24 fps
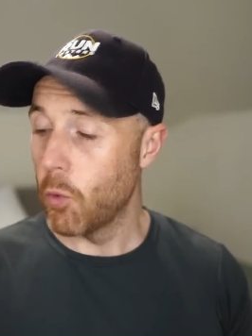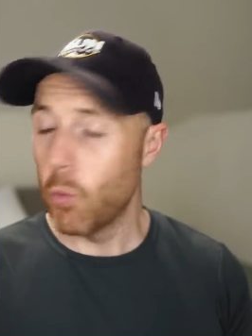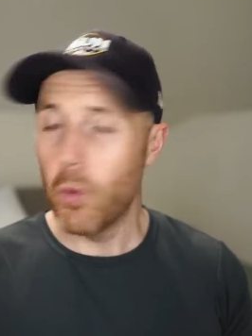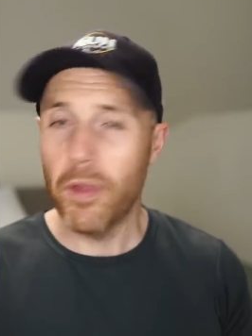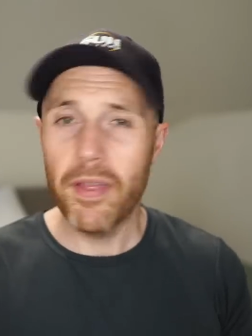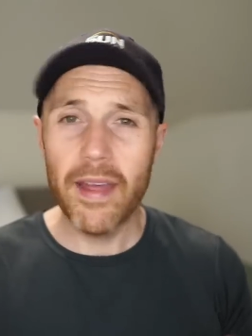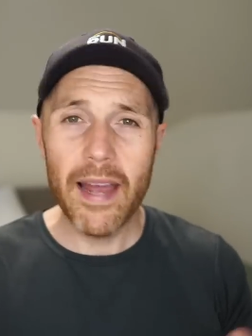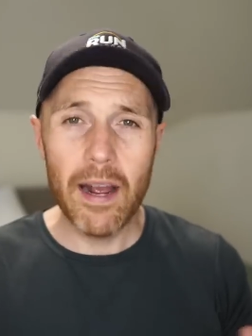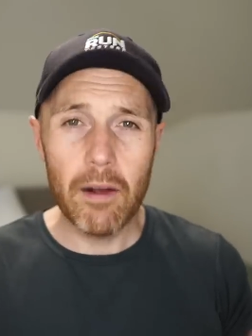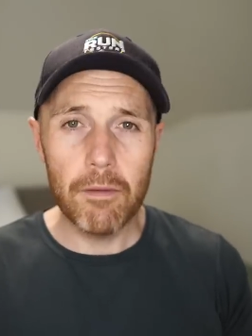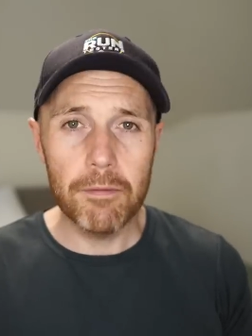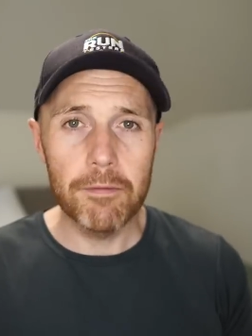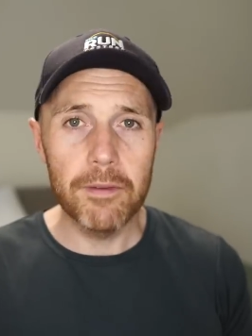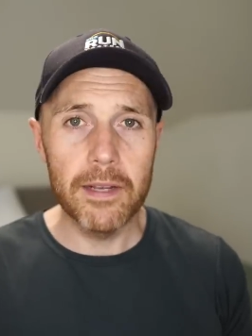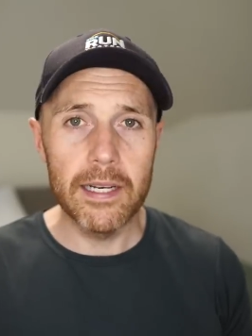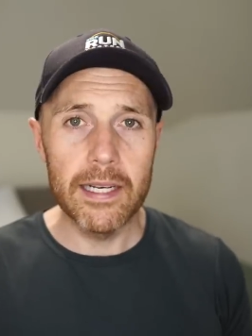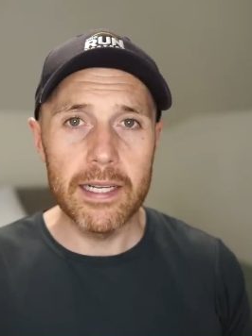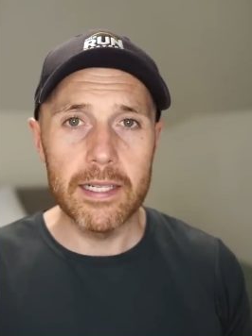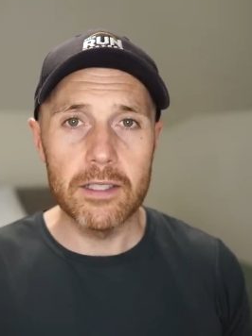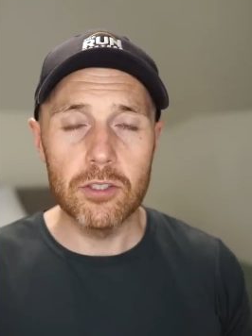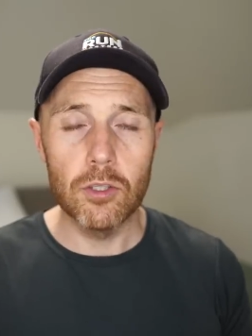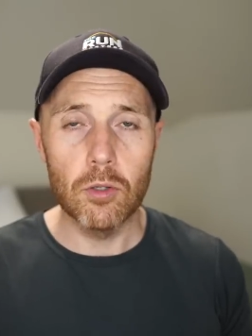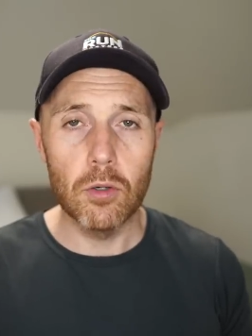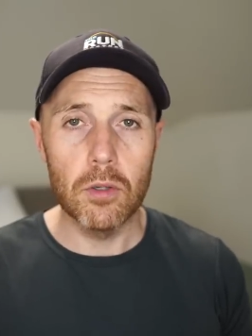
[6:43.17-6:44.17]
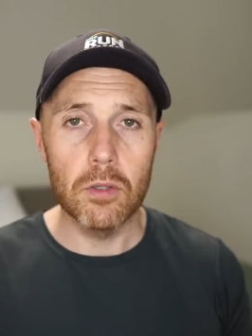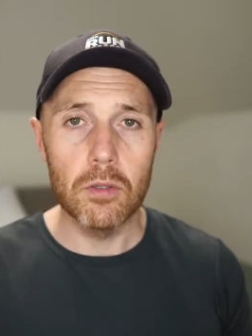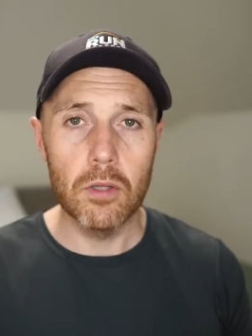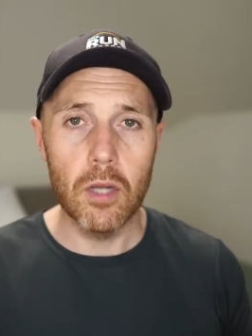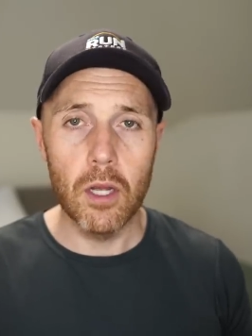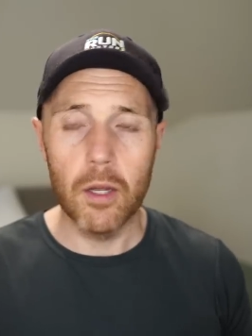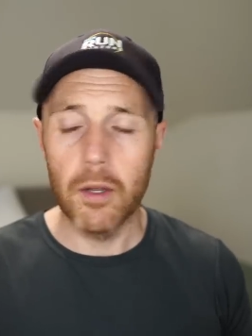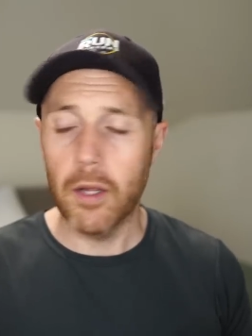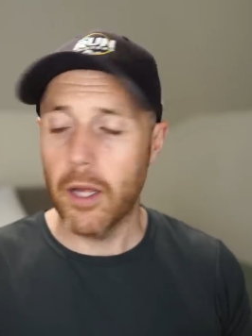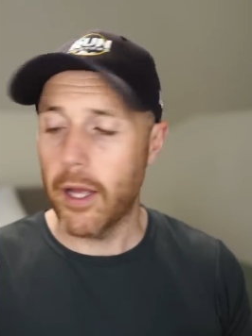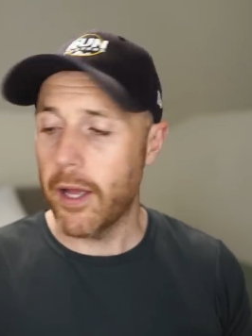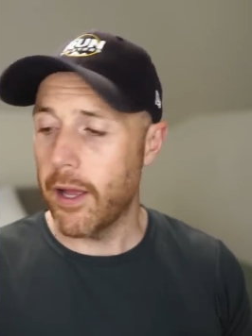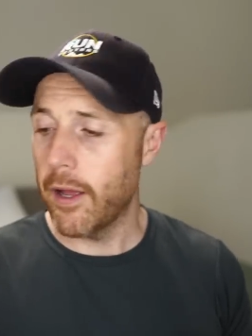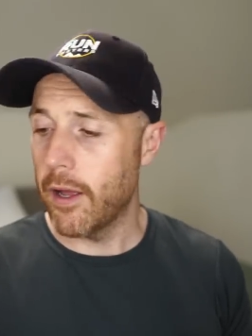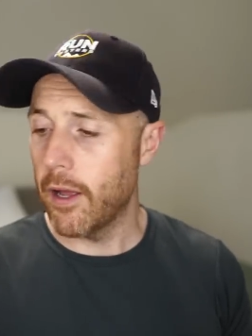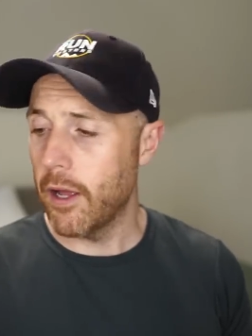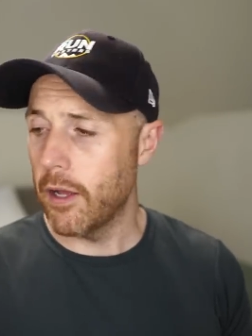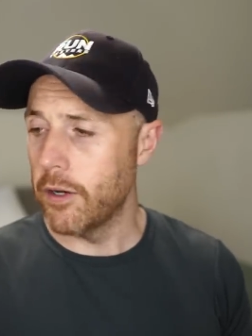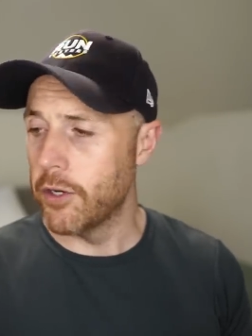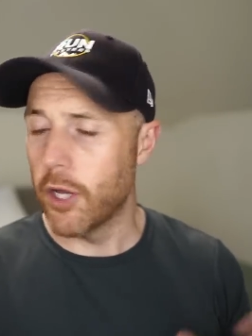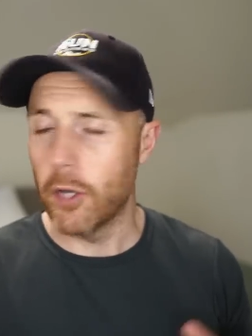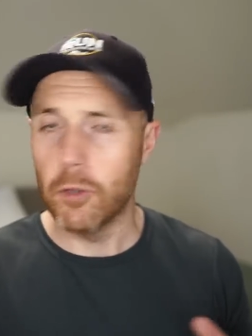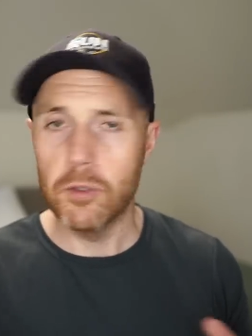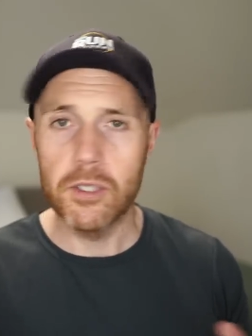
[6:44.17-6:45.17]
without feeling too uh, uh,
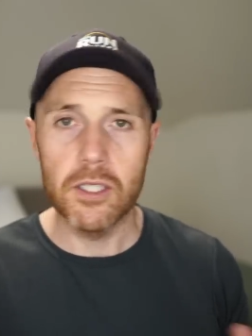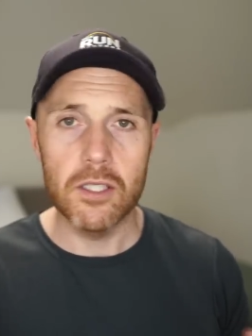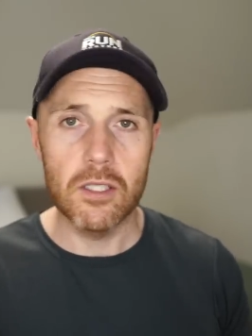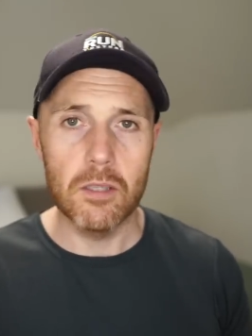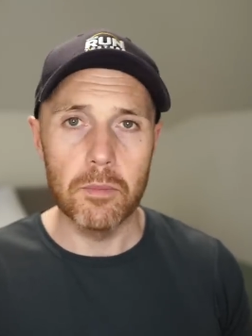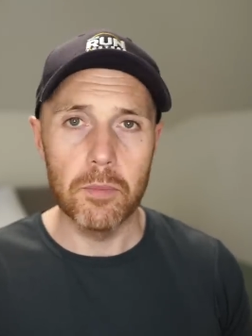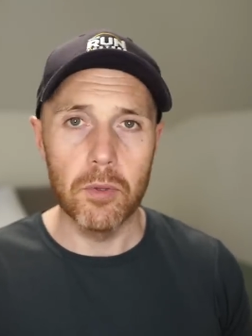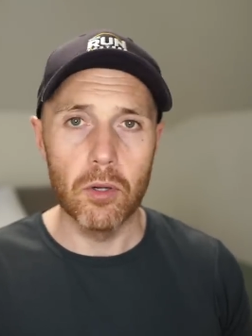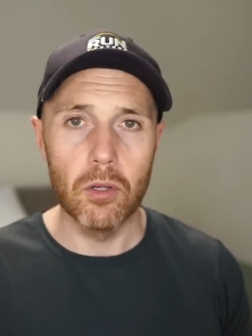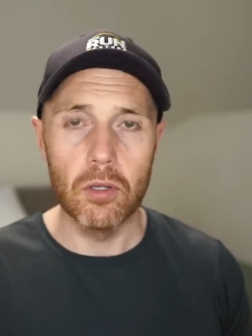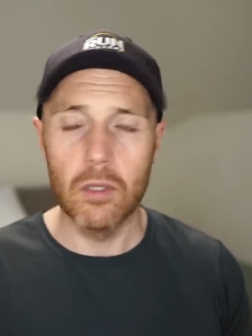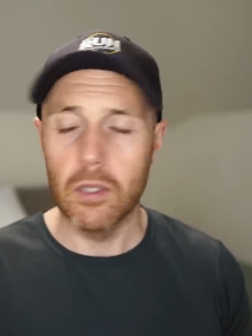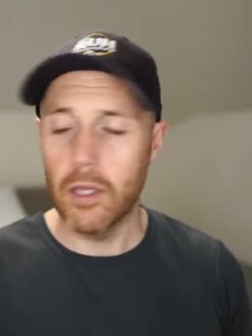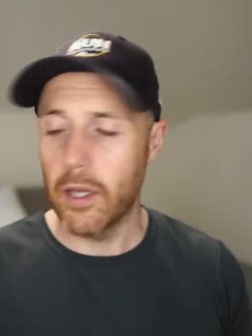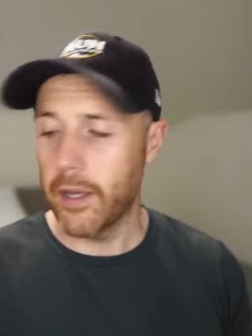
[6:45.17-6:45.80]
noticeable